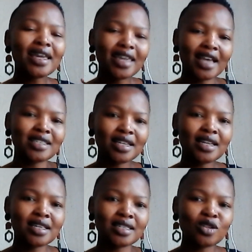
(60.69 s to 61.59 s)
a
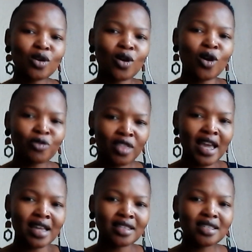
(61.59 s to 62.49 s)
catalyst of
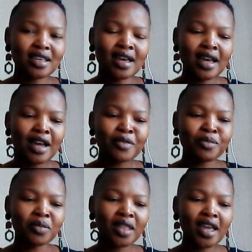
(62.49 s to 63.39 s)
that.
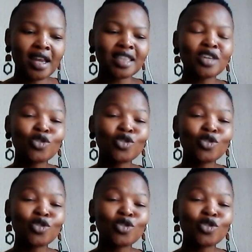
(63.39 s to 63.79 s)
And I